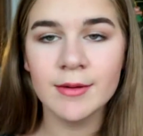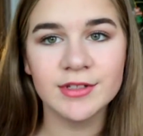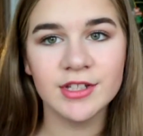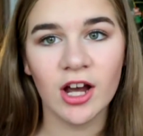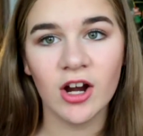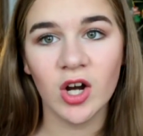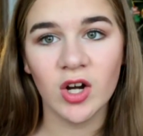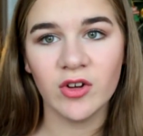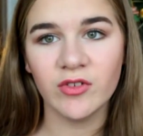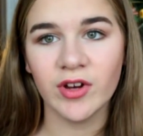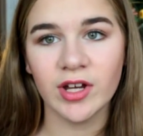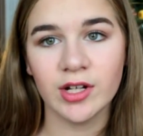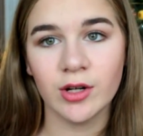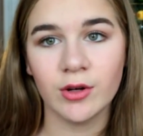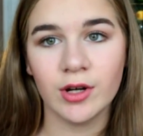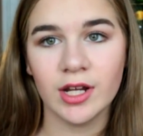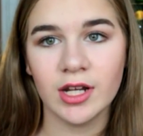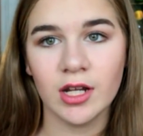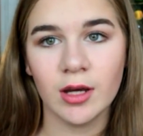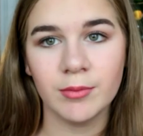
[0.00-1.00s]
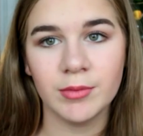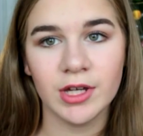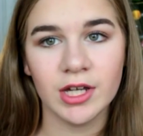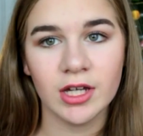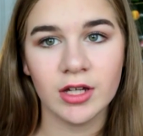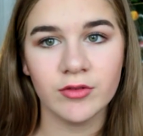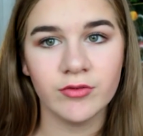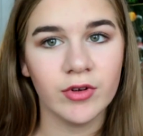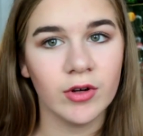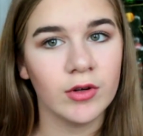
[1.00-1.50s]
I'm sorry if I don't end up
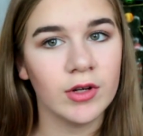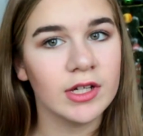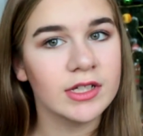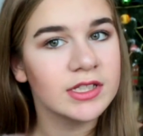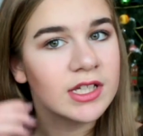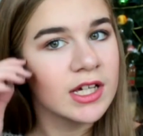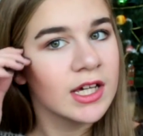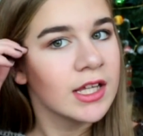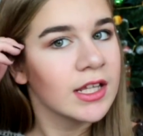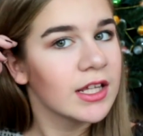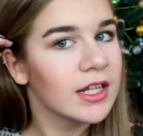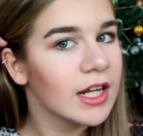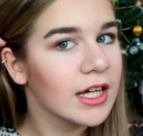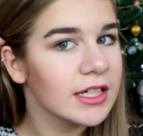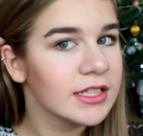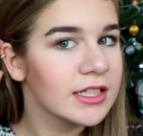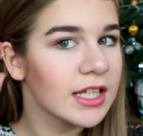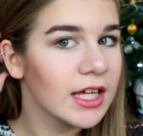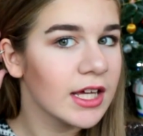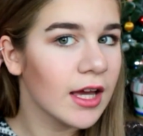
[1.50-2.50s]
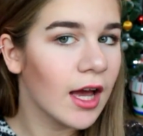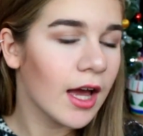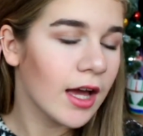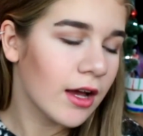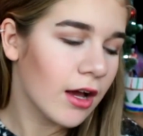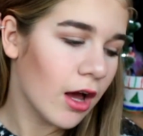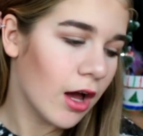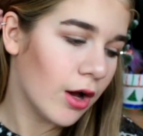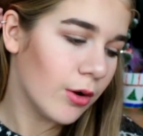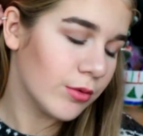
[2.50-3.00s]
being in focus. Next thing I
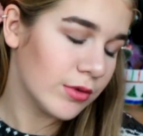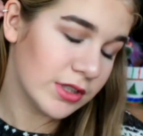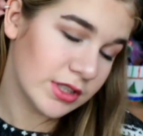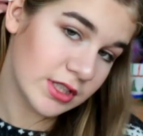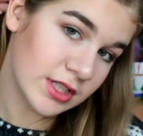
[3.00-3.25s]
got was